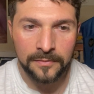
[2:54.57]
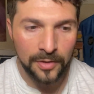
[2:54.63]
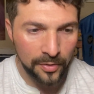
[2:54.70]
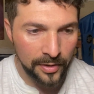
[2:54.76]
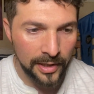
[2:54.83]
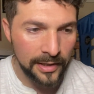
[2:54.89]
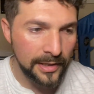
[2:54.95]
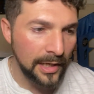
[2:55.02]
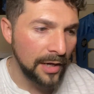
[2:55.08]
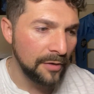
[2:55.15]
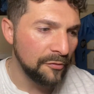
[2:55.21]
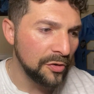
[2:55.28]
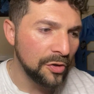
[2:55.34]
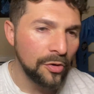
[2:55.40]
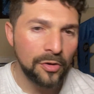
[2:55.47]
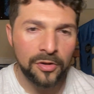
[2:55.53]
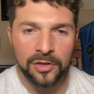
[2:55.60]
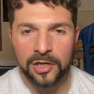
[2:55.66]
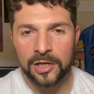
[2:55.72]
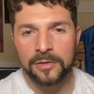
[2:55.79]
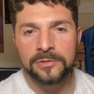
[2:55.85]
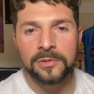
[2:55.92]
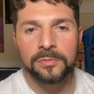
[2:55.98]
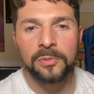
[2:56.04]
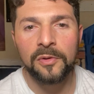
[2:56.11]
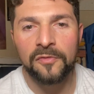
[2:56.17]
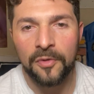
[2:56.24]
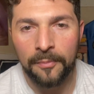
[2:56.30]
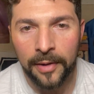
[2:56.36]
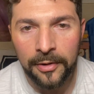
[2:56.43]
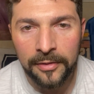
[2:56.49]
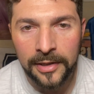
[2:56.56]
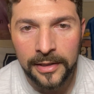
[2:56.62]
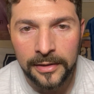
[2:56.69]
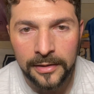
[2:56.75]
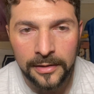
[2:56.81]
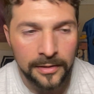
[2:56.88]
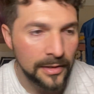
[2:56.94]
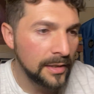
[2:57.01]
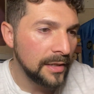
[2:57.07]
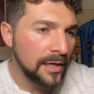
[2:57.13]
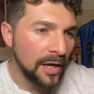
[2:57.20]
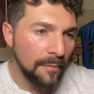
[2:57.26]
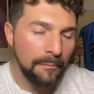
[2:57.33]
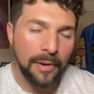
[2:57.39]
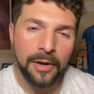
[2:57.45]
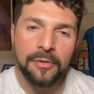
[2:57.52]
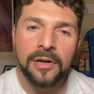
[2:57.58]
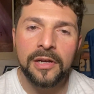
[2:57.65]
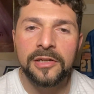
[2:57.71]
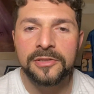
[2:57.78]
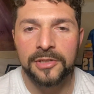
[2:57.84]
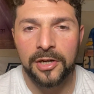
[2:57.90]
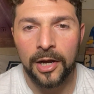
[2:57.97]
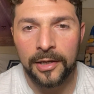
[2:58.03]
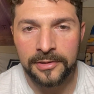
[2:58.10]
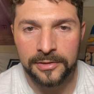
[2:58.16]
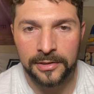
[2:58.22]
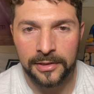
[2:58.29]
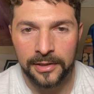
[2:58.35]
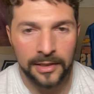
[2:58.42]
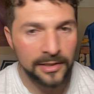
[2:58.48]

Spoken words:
Okay, now if you go to the concept of American, America is a continent.